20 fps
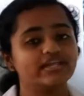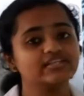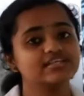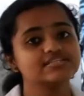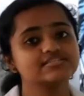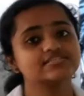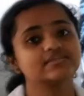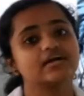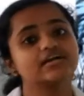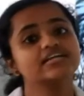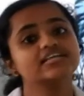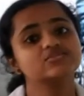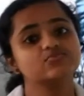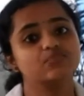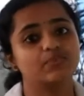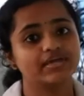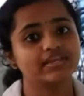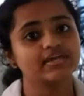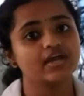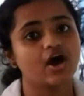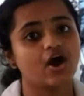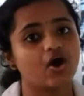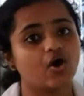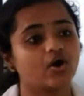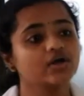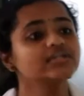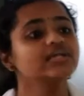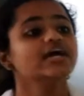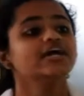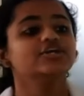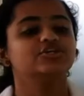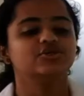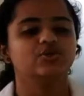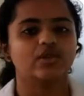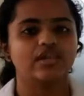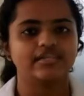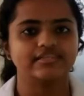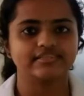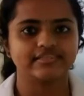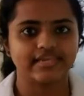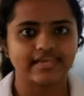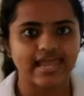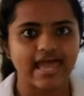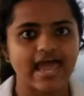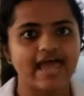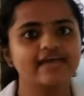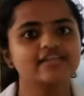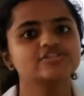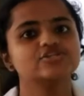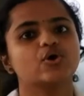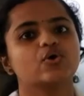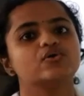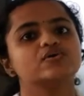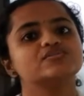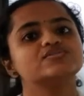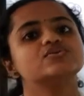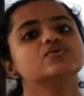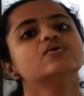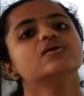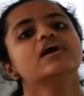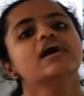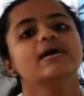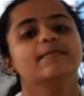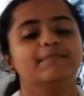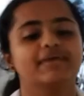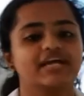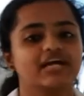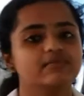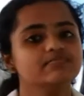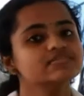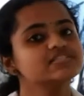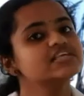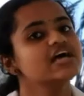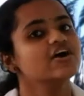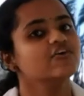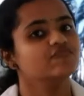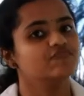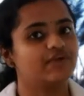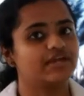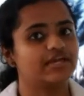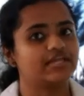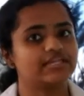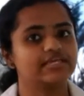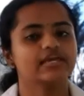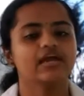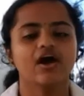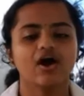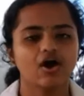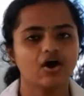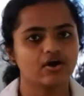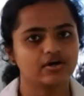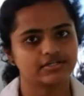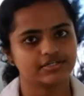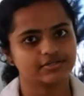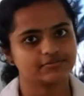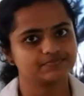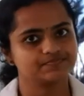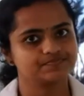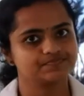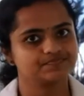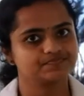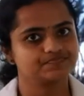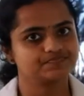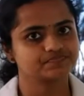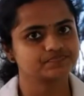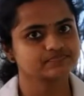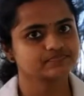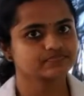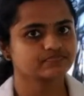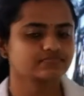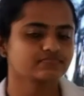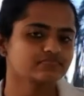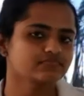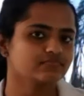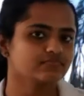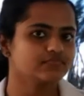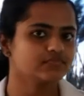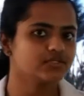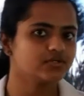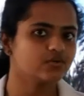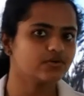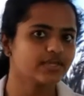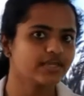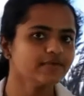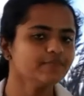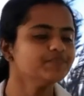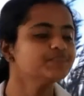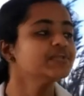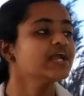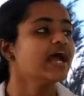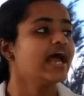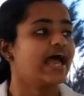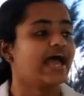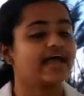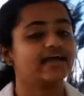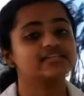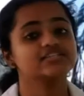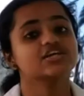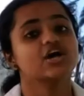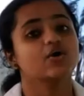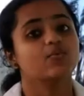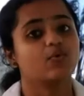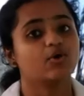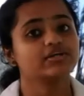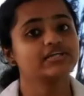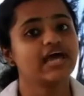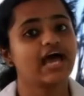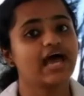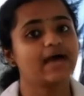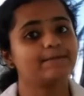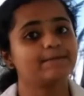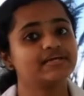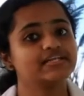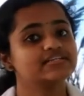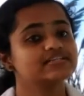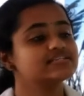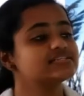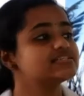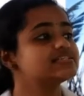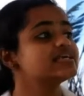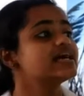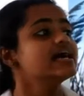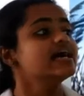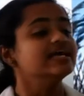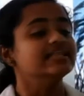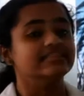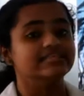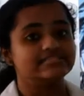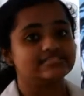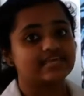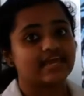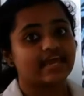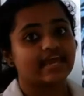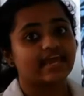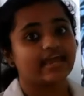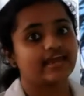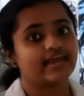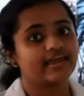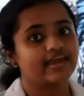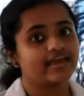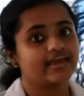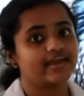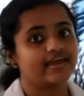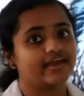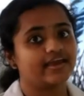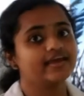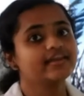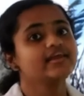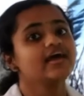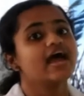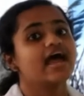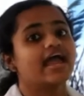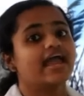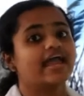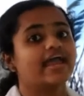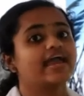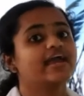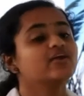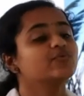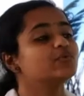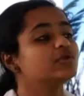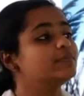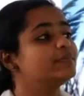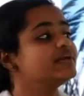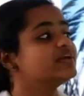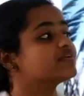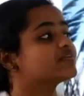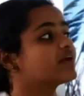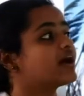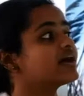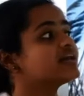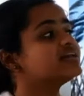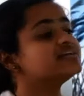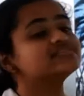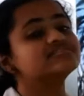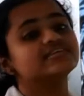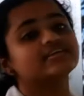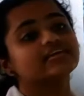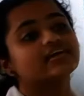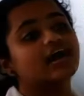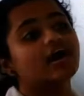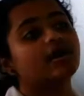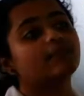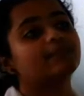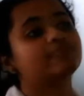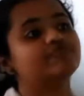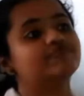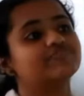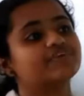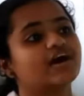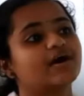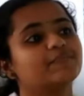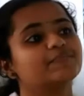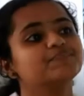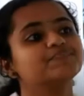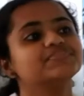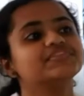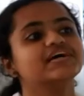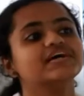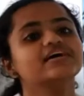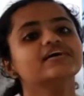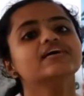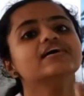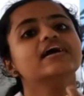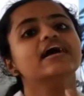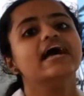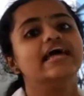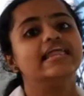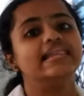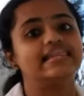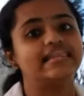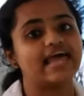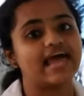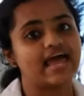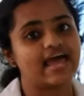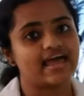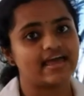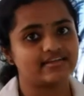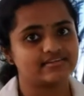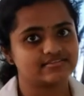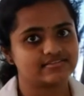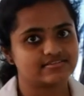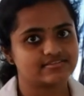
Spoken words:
the sun is very hot, the land also becomes very hot. Okay, and what happens? This air will be rising up from the land.